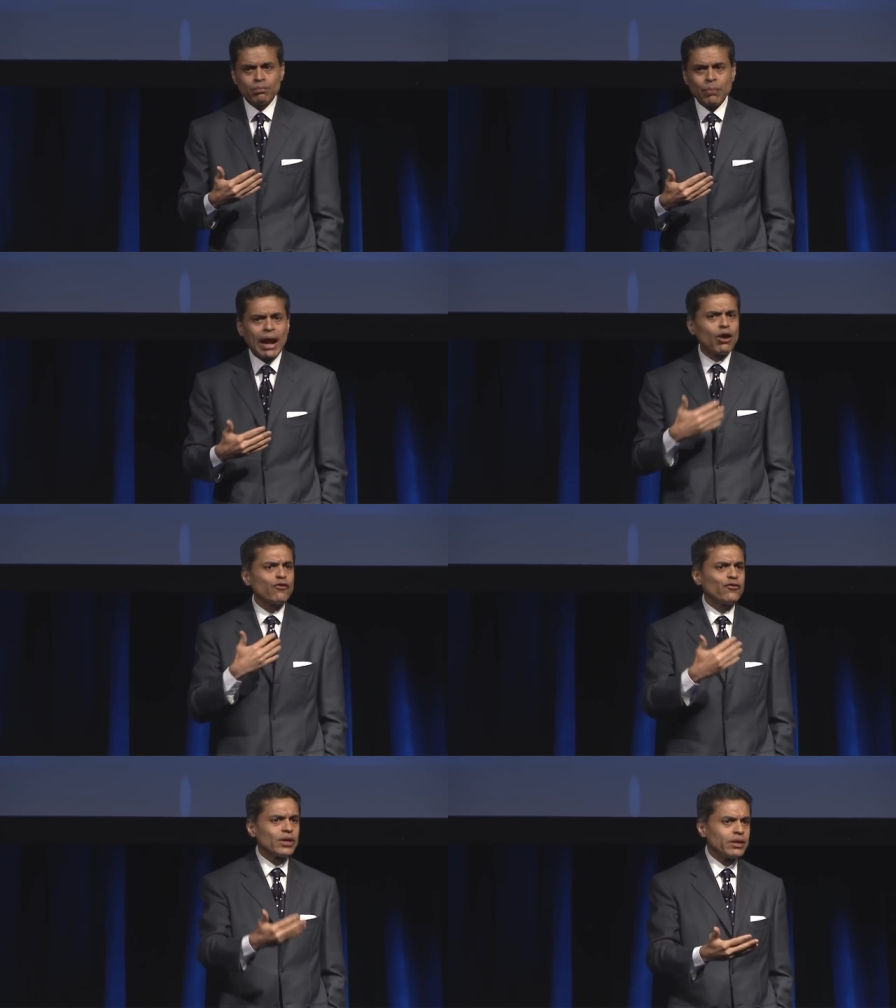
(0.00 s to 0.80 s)

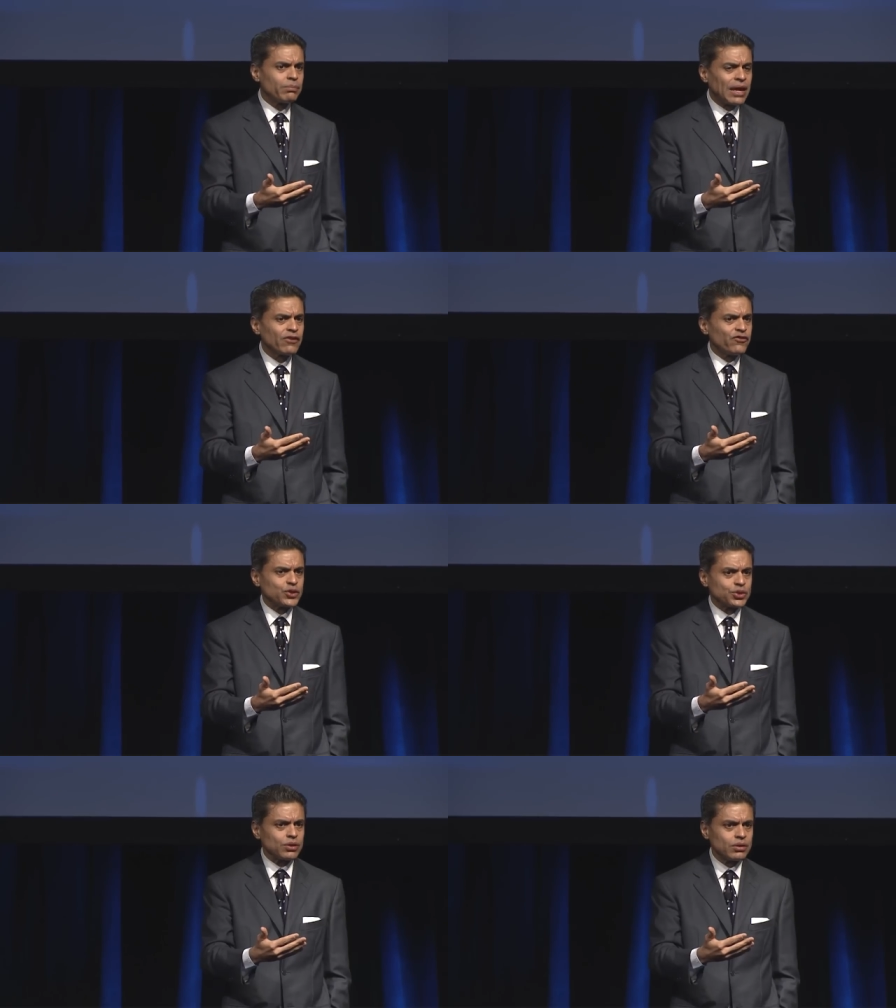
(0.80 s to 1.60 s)
powerfully
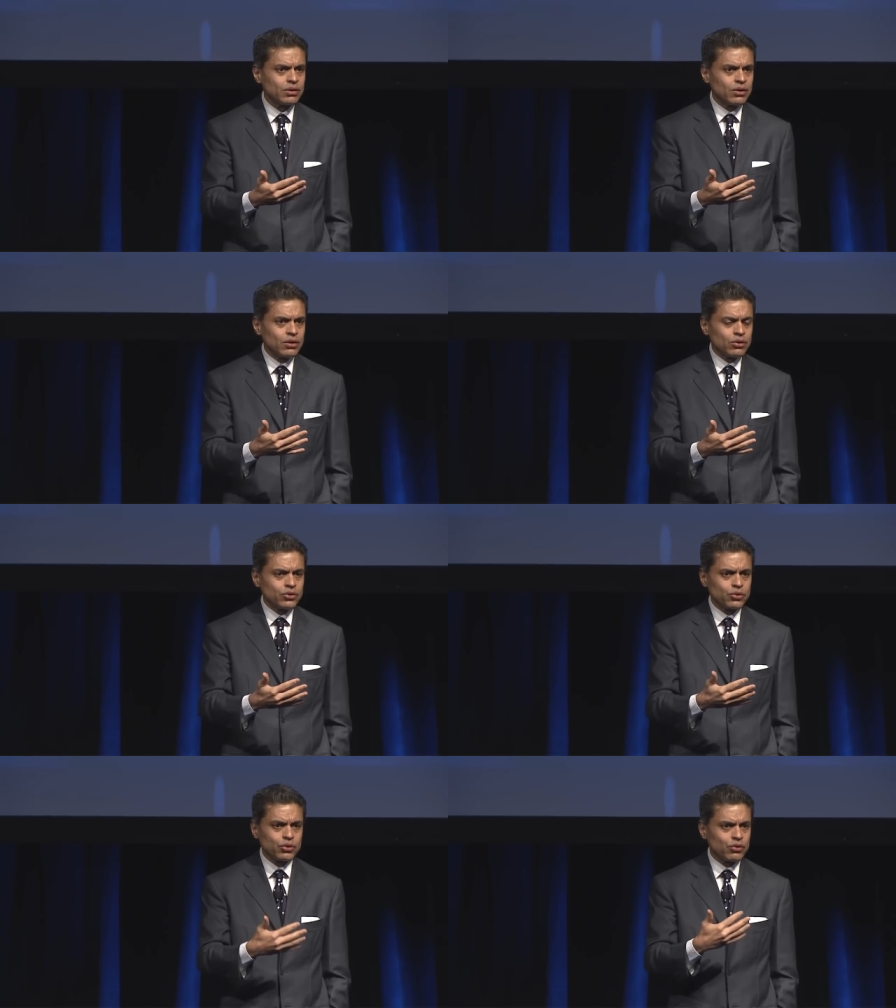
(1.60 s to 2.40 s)
beneficial
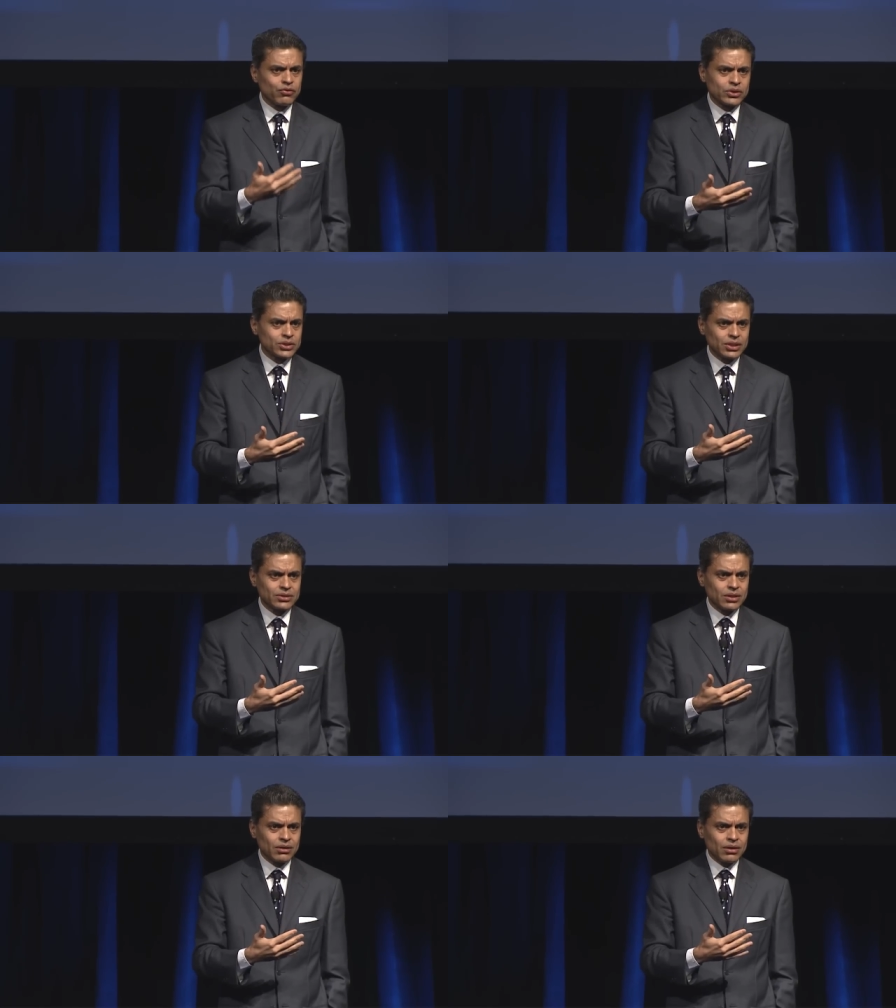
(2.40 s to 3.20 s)
to universities.